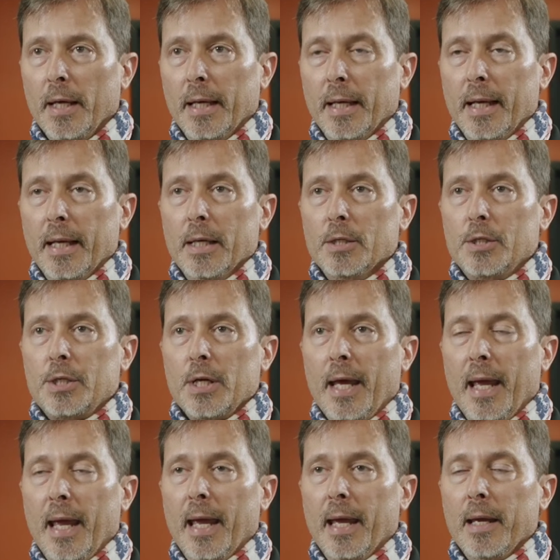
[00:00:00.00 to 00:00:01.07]
It is
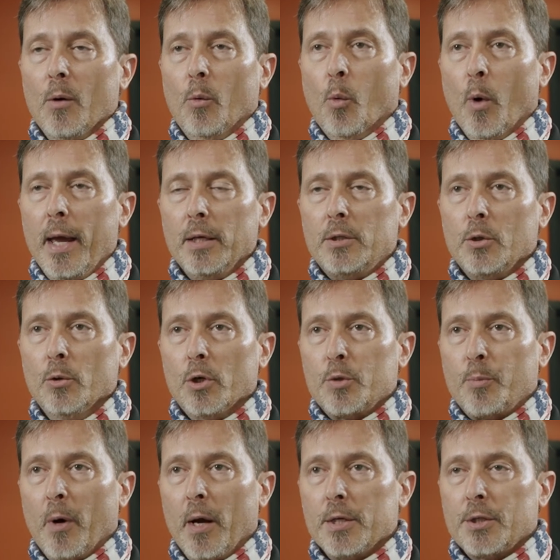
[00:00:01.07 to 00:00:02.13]
a way to
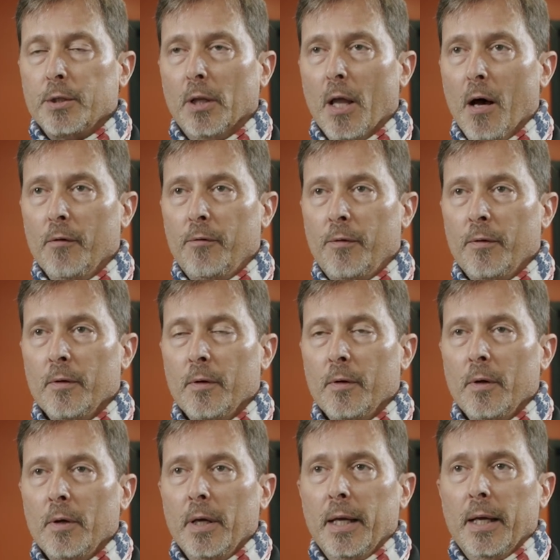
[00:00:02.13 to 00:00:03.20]
express love.
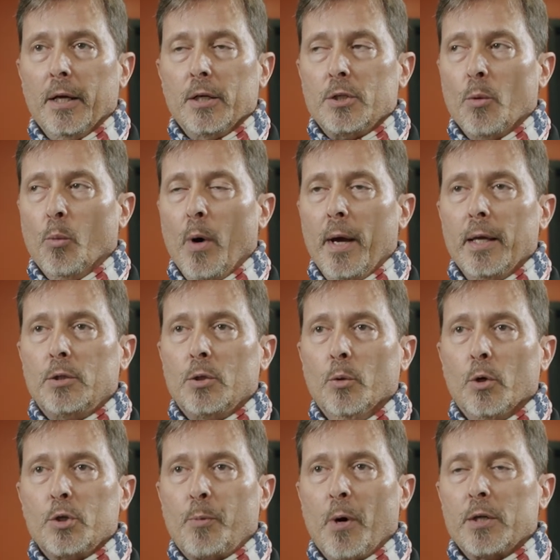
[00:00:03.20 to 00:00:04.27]
It is a way
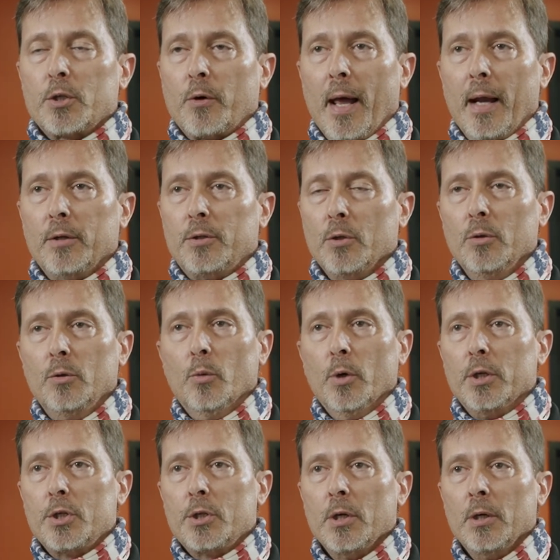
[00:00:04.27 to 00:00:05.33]
to express gratitude,
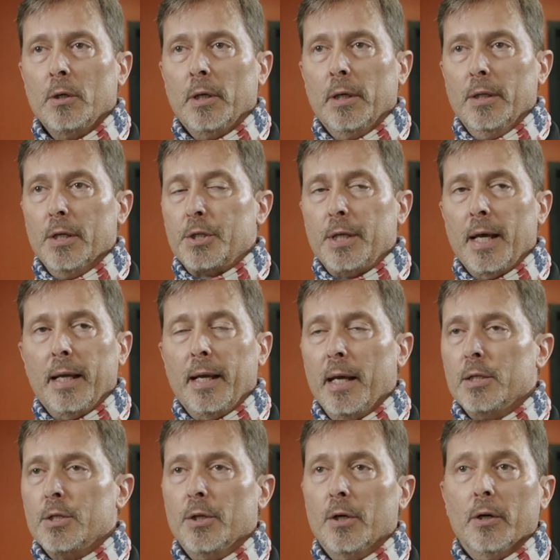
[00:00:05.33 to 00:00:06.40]
which in this day and
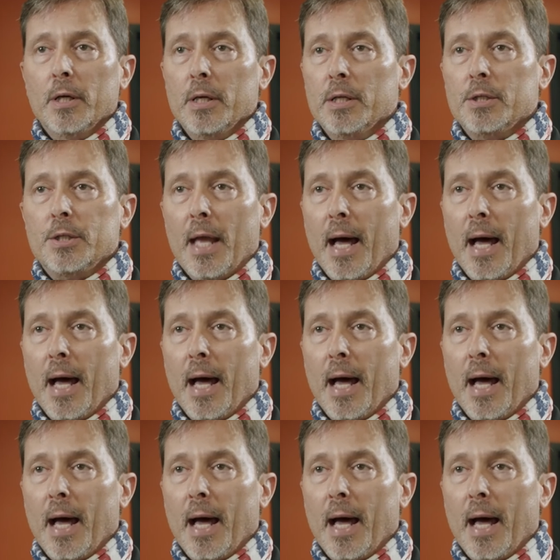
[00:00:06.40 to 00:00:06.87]
age, there is